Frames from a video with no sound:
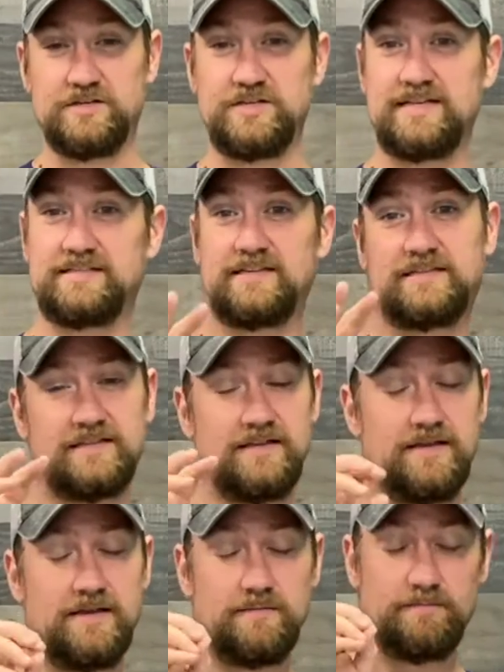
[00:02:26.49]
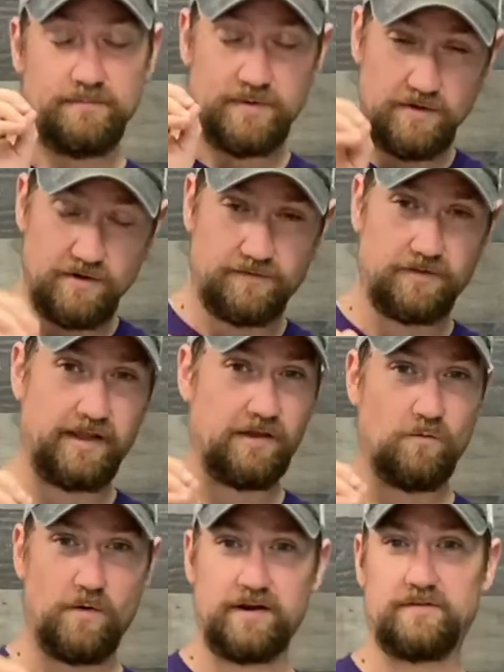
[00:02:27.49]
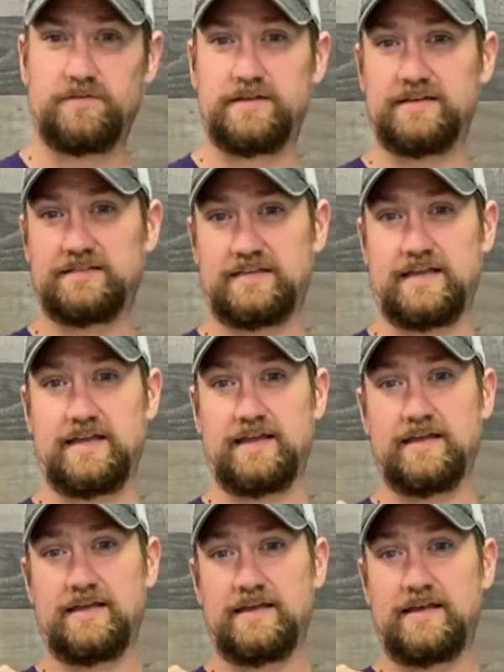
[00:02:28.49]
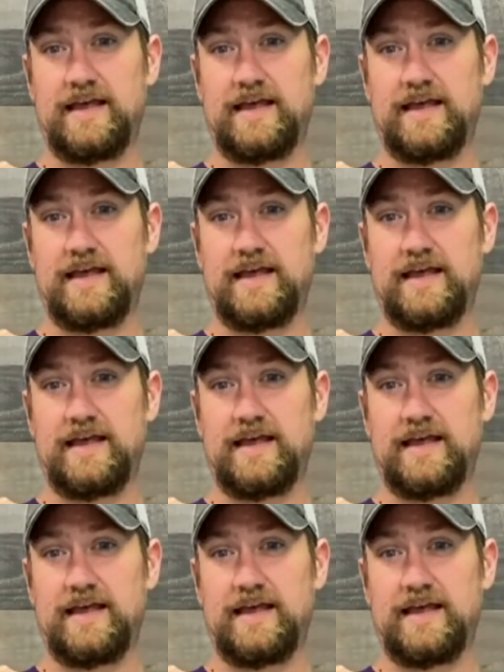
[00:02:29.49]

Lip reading: Jesus beautifully and wonderfully is saying,